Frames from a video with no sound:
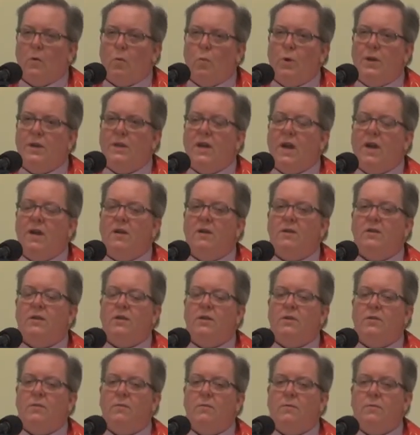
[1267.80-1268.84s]
We tend
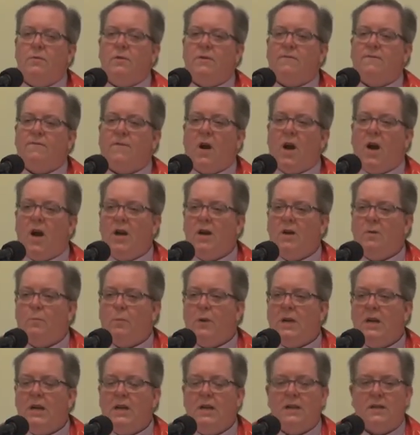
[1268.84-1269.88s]
to define
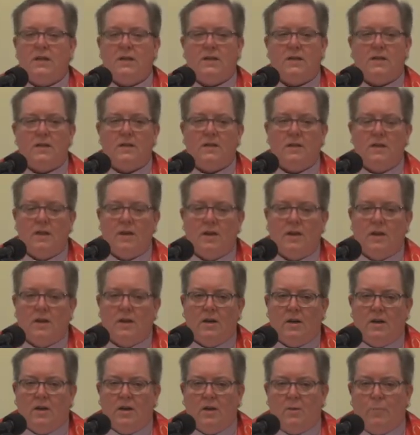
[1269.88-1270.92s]
peace
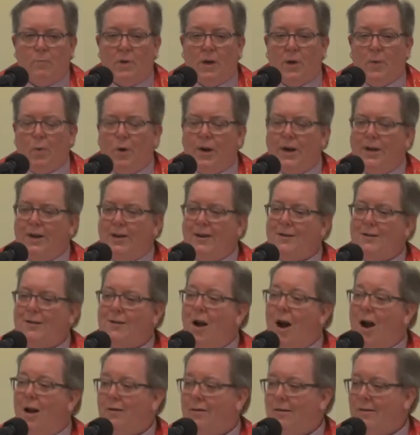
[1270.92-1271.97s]
by what it is
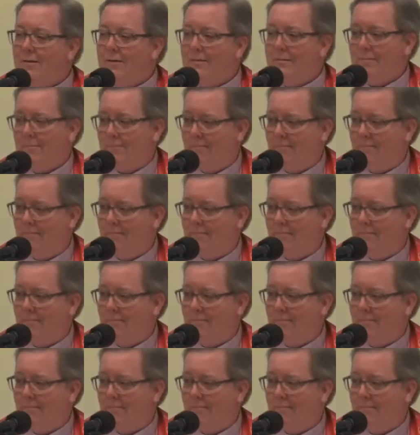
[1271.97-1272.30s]
not.